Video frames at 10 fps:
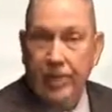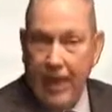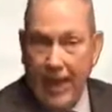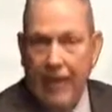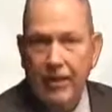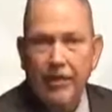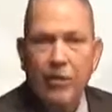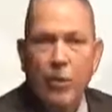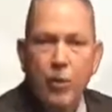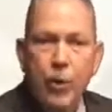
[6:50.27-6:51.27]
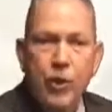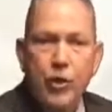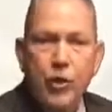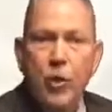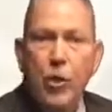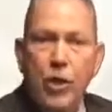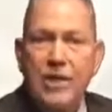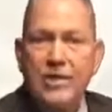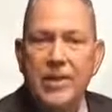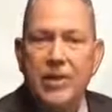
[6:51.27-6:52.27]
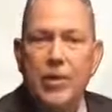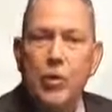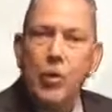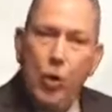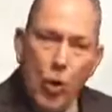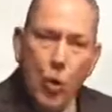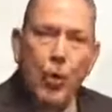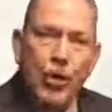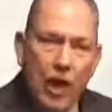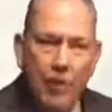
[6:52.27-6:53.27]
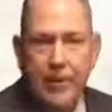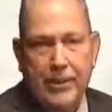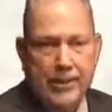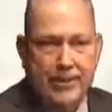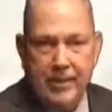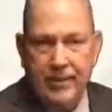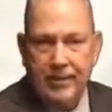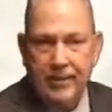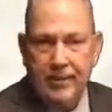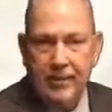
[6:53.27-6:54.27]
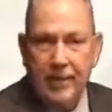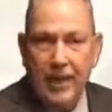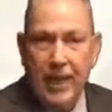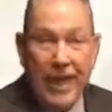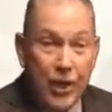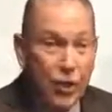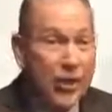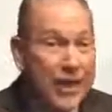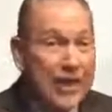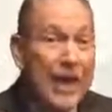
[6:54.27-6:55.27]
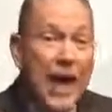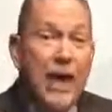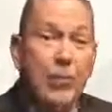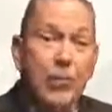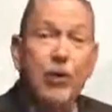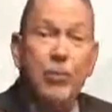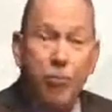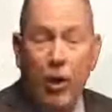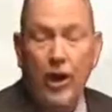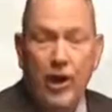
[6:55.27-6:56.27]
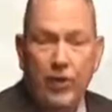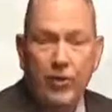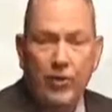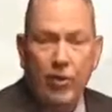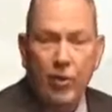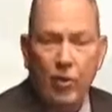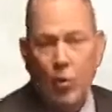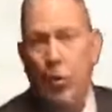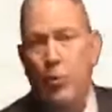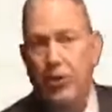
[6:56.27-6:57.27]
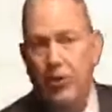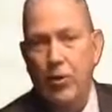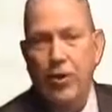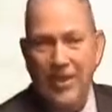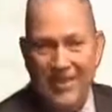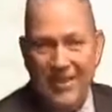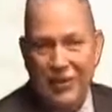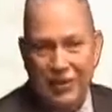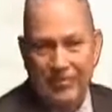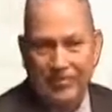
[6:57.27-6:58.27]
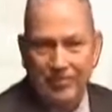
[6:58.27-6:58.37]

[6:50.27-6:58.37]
And what are your organizational core competencies? And do they align with your product or with the organization?